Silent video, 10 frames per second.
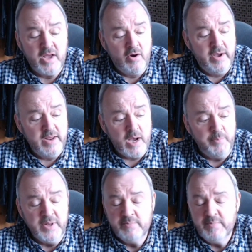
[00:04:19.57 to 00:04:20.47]
guy
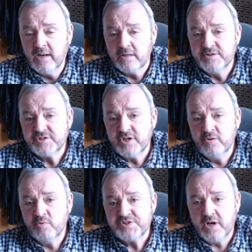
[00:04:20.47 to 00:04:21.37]
up in the Midlands
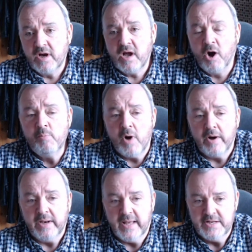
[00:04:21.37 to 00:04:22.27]
who was a coal
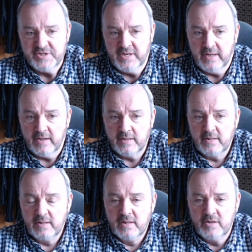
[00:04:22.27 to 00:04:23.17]
mining engineer
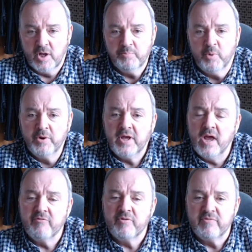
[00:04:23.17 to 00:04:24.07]
that had bought a
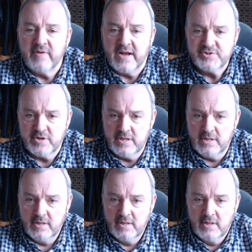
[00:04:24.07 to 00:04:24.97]
kit from the
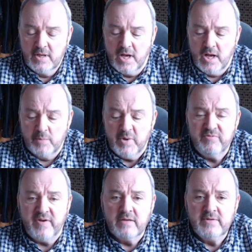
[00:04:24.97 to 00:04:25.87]
factory.
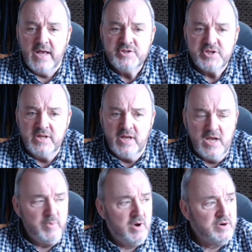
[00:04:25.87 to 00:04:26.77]
He'd found the engine and
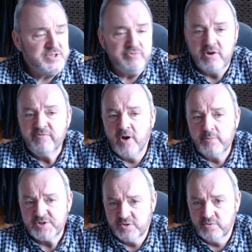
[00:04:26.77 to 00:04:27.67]
gearbox, he'd
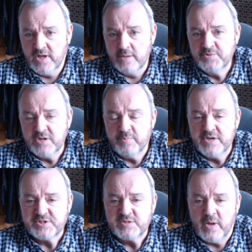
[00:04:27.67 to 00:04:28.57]
refurbished all the
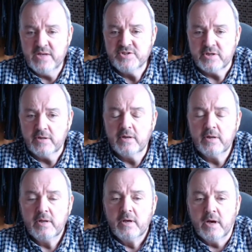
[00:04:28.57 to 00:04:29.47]
MGB suspension,
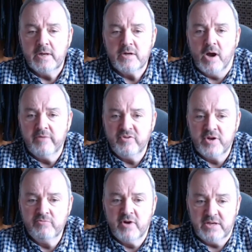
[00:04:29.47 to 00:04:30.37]
and he'd got
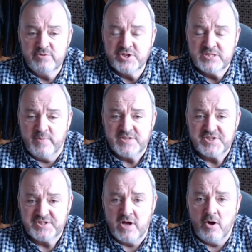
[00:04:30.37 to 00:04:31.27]
everything ready. He was just about
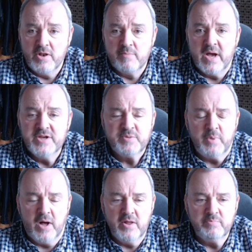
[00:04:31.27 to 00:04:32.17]
to start on the major
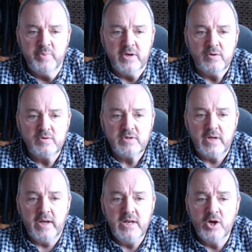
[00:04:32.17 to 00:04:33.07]
part of the build,
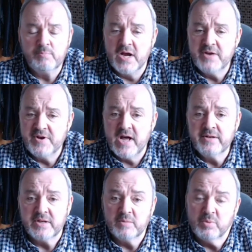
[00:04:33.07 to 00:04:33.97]
and he got made
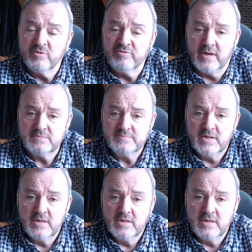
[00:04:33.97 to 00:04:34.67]
redundant, the poor fella.